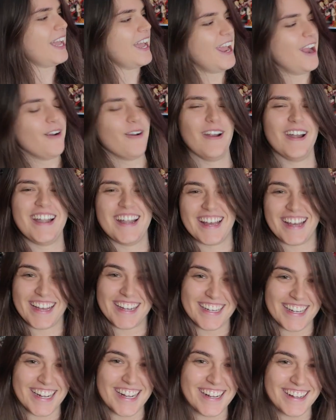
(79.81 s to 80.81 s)

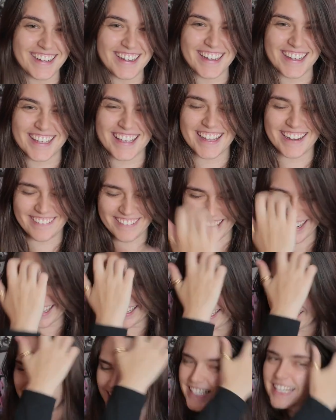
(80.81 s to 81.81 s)
Nakiri.
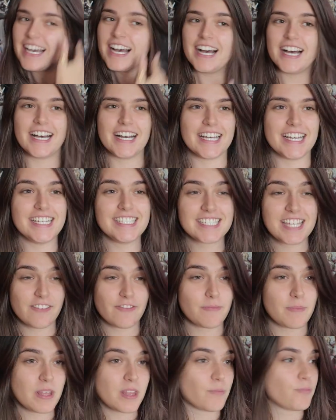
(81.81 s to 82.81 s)
He's
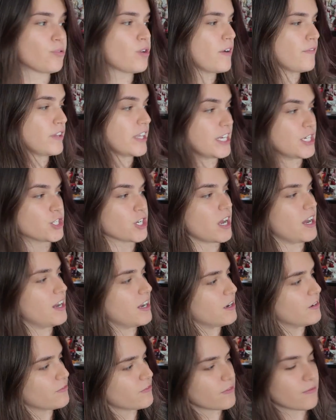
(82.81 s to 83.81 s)
given me the privilege
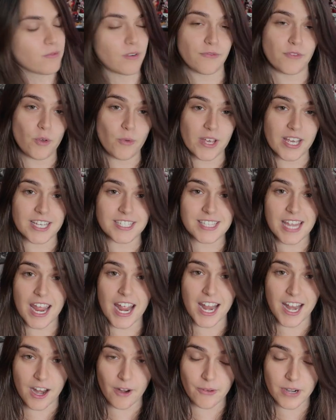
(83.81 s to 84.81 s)
of reviewing his
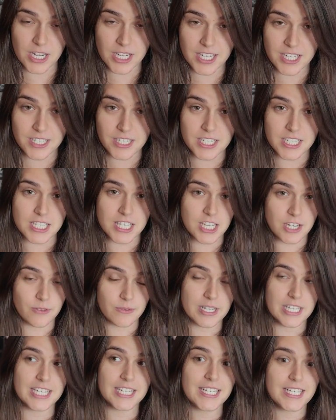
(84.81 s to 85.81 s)
Erina
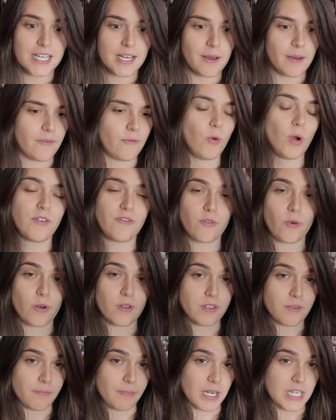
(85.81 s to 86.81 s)
Nakiri
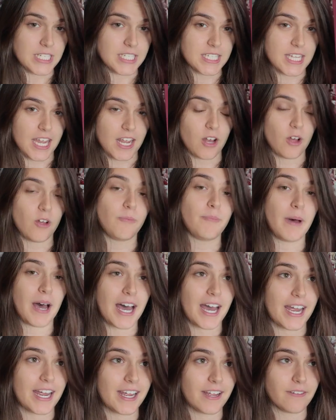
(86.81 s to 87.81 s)
1/4 bunny scale
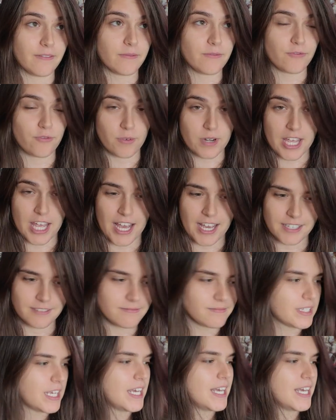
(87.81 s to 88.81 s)
by Freeing.
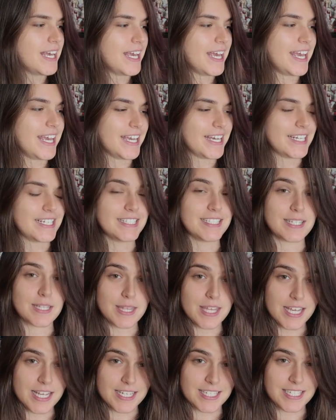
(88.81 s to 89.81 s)
And
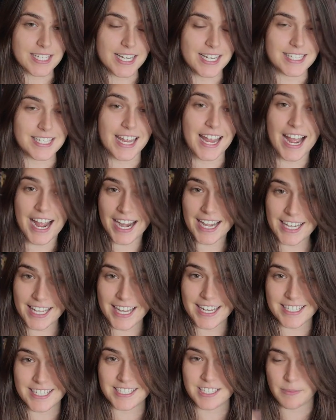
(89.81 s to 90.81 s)
this is a highly
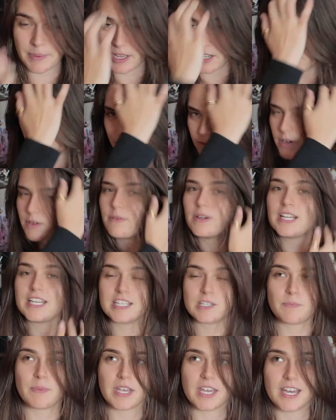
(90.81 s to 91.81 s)
anticipated
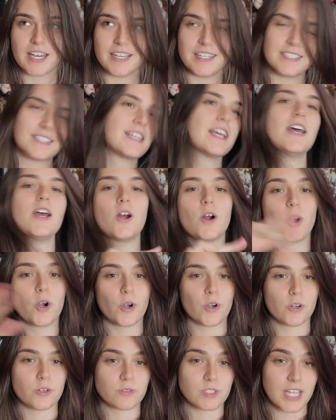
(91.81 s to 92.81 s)
re-release because
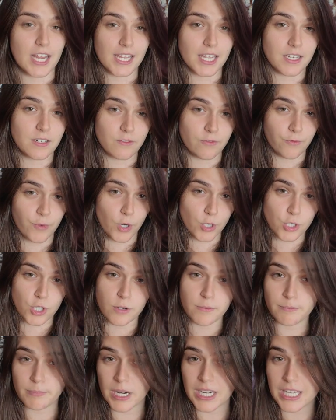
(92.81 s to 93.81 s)
her second
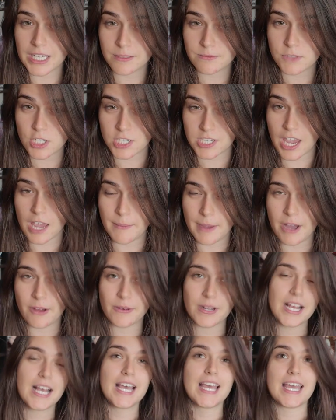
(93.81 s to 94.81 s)
version bunny just came
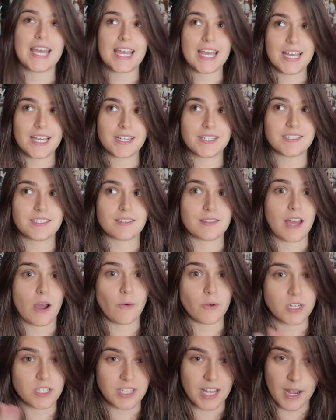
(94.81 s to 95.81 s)
out, and that
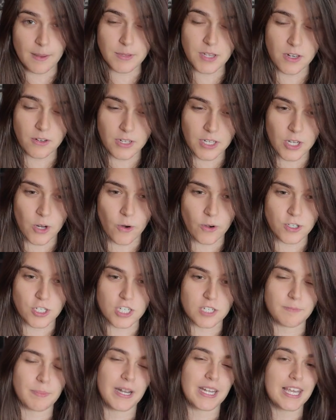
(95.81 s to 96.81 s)
one is absolutely
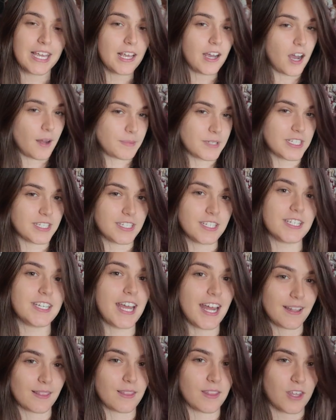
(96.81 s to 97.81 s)
gorgeous, but he opted to
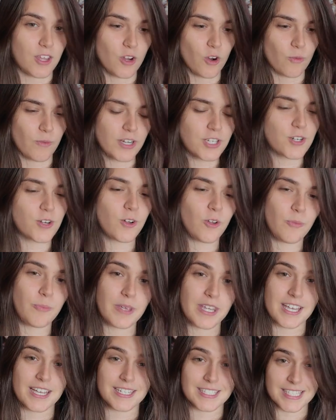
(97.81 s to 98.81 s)
get the original
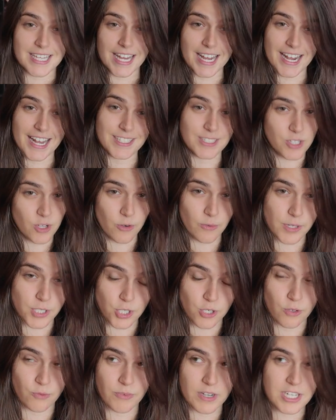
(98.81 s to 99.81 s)
because he has the
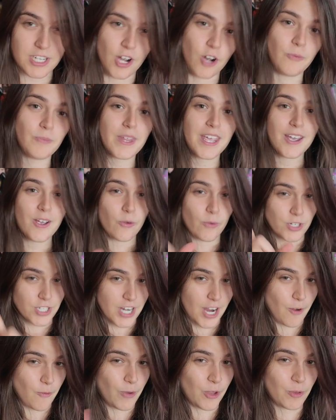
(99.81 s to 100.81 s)
original Rindo, which
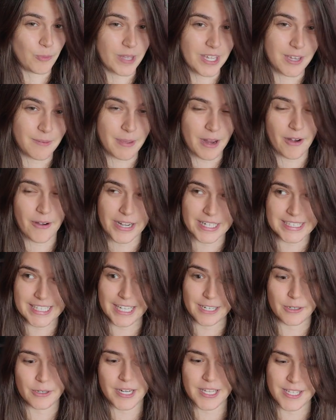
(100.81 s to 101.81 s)
I will be comparing
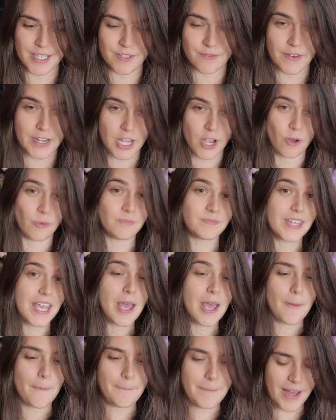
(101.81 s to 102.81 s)
later in this video.
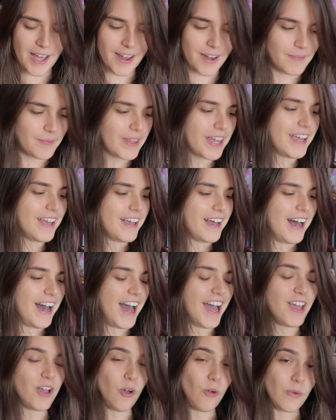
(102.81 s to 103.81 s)
But
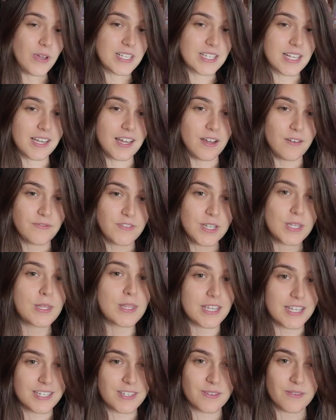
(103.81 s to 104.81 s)
I always loved
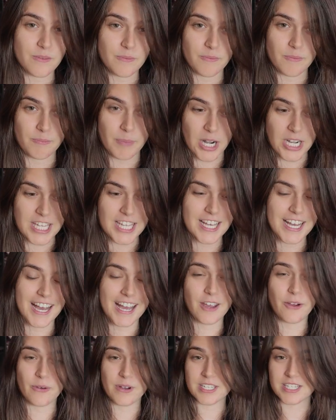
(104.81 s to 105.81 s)
this bunny.
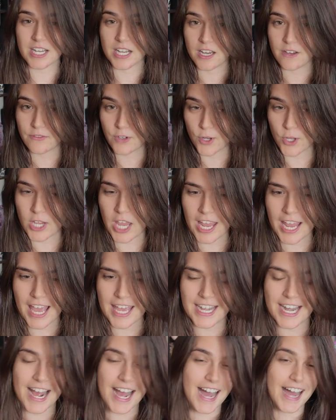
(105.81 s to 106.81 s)
I always loved looking
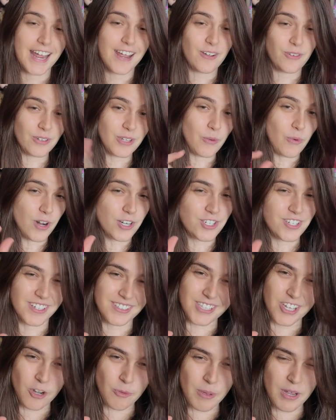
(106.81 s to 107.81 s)
at it. I only watched a
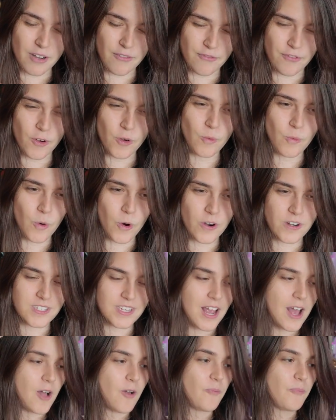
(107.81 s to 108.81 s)
little bit of Food
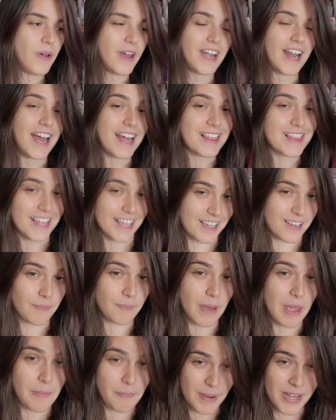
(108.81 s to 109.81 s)
Wars, but I think
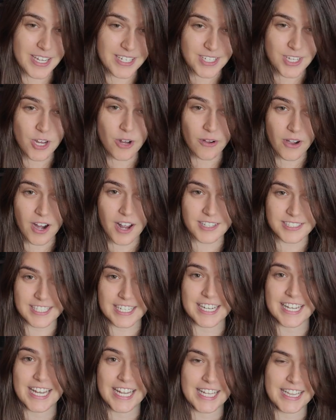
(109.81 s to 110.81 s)
my biggest
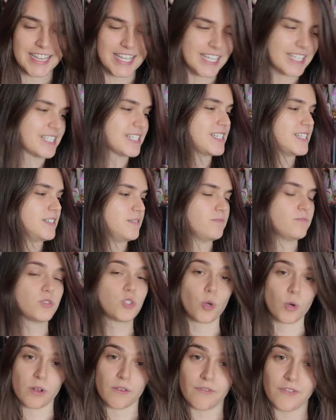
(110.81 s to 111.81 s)
curiosity in this
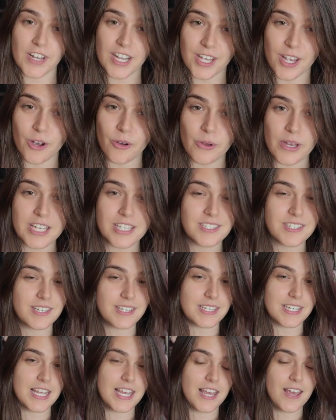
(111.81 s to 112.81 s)
sort of video is to
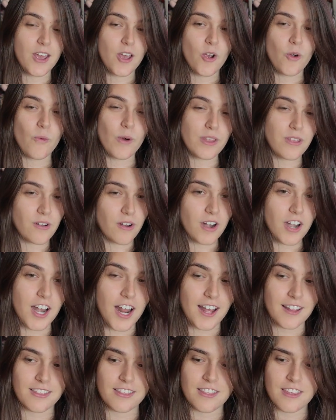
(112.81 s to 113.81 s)
see whether or
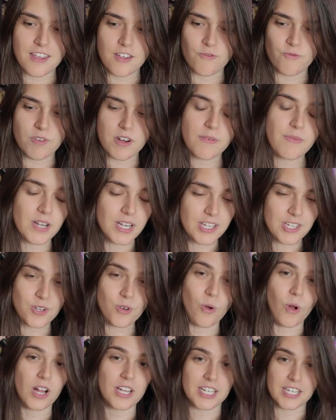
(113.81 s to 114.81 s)
not the re-release
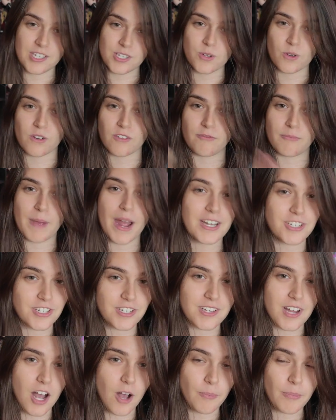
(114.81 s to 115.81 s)
quality sort of
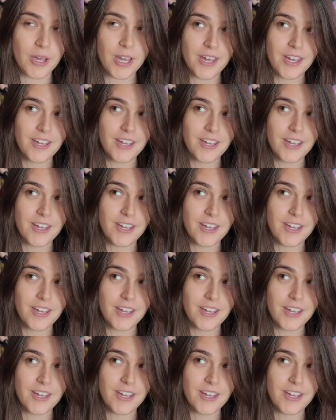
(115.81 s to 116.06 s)
matches up